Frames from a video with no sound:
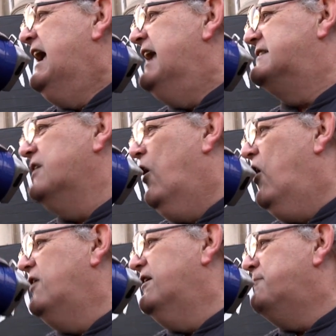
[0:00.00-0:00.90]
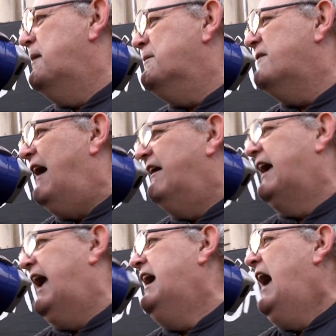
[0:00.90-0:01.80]
It's the ordinary people of
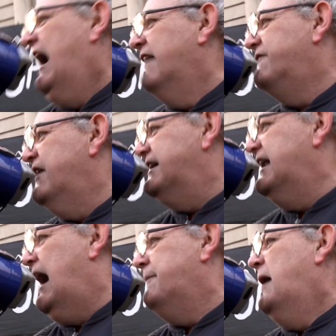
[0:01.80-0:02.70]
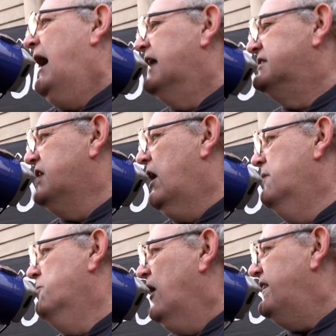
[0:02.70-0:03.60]
Haringey have risen up and
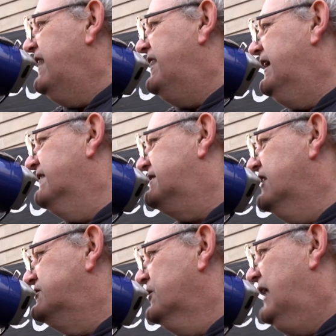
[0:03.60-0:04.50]
shown what they think of social